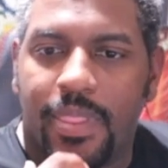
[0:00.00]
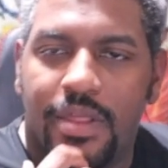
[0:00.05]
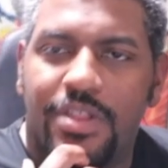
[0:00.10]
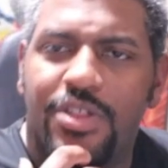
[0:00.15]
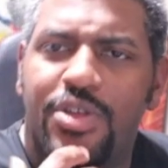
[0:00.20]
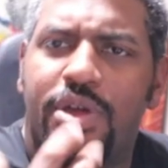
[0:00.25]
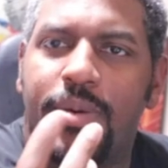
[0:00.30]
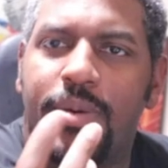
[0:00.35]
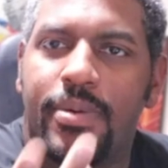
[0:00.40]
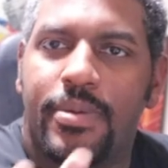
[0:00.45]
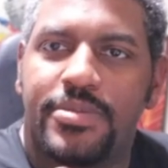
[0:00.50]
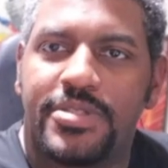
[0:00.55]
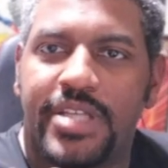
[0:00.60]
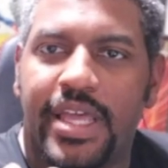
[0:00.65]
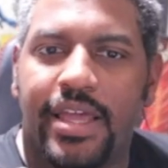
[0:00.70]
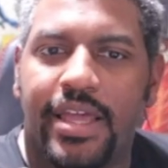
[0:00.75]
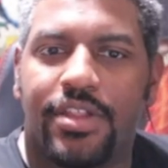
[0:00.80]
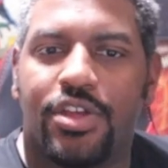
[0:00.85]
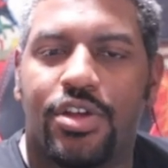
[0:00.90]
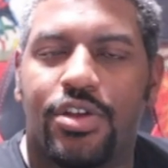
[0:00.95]
You get what I'm
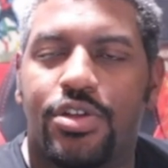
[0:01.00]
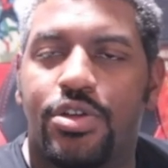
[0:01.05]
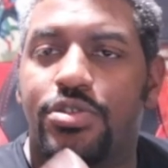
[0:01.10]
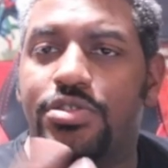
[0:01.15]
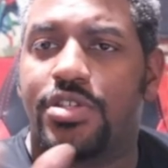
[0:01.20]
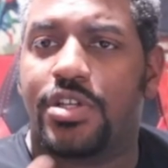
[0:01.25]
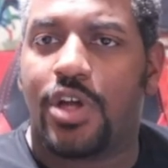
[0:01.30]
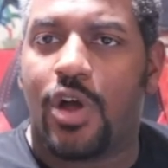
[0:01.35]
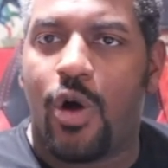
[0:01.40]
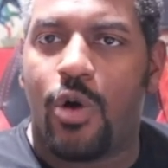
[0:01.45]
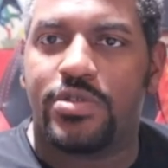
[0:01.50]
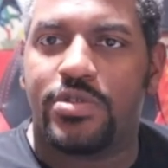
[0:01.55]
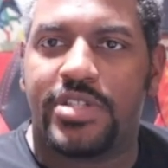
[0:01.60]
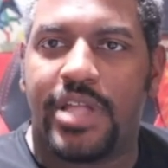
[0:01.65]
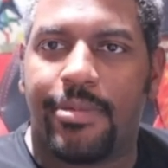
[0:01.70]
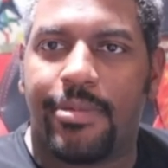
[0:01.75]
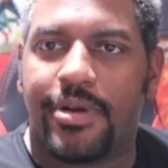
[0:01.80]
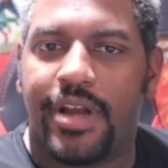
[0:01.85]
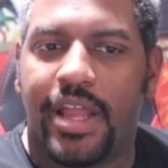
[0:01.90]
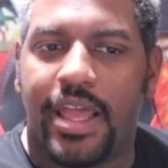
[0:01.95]
saying? You're using a cold
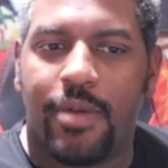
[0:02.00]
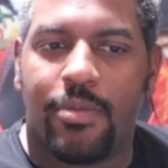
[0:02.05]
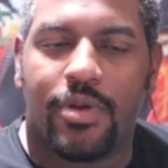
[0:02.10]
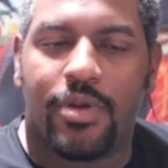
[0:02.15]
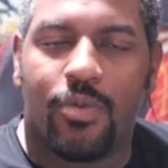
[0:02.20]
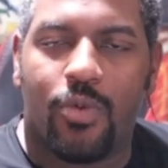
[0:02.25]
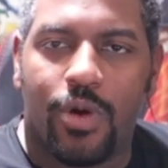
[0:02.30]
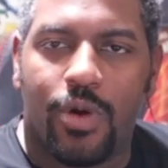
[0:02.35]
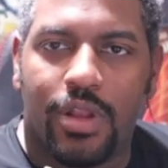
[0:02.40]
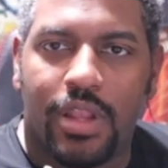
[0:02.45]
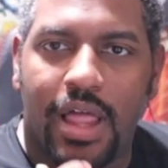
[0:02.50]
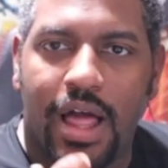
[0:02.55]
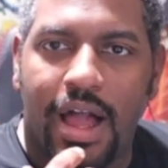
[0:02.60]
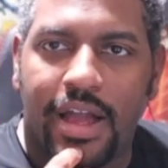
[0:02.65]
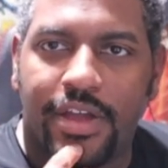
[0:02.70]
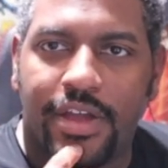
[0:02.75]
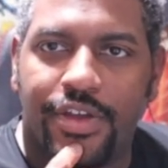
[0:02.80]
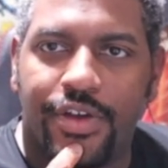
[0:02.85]
snap grenade with a warlock.